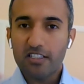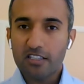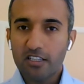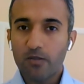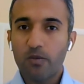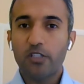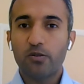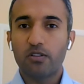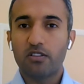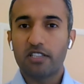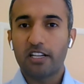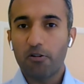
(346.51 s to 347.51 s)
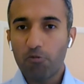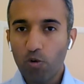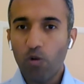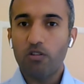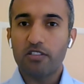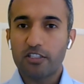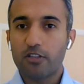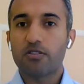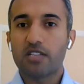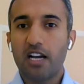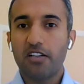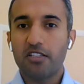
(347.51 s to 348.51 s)
as individuals and our role in
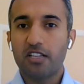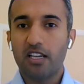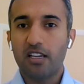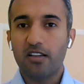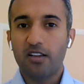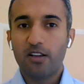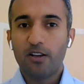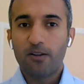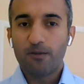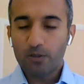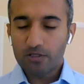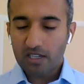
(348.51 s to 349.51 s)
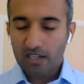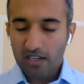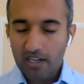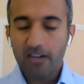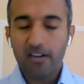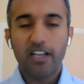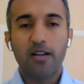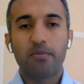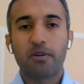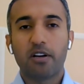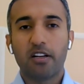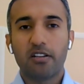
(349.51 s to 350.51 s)
society was clearly a
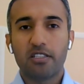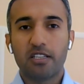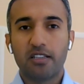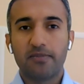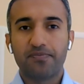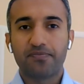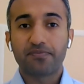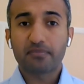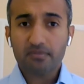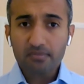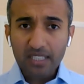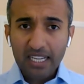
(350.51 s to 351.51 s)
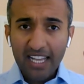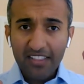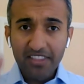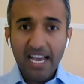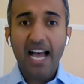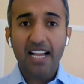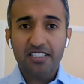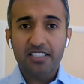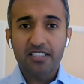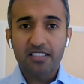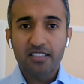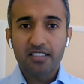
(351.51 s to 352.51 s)
priority. And that
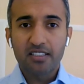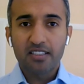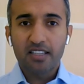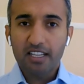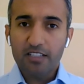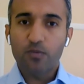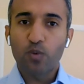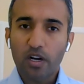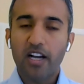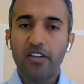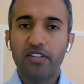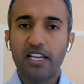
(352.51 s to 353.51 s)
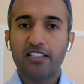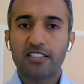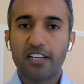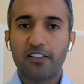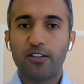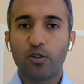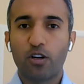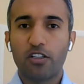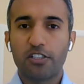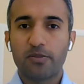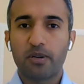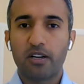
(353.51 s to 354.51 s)
is what I think set the
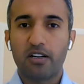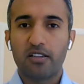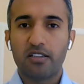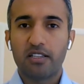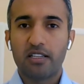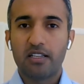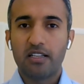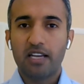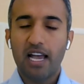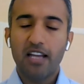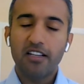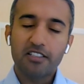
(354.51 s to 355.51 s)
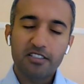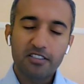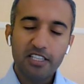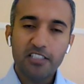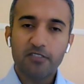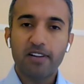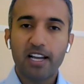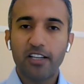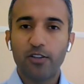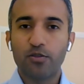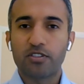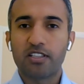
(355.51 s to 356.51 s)
college apart. And it's these
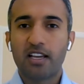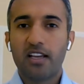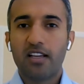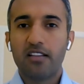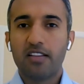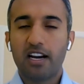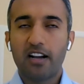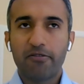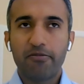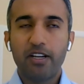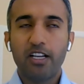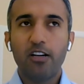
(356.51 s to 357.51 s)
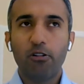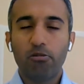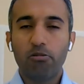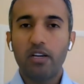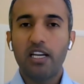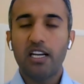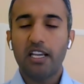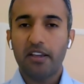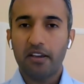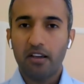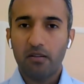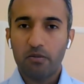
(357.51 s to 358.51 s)
values that I feel really
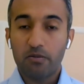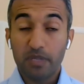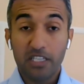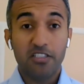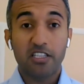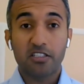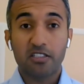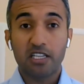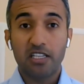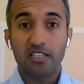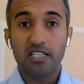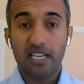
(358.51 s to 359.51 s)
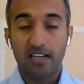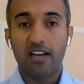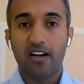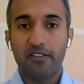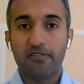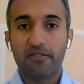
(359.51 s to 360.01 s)
helped me succeed in life.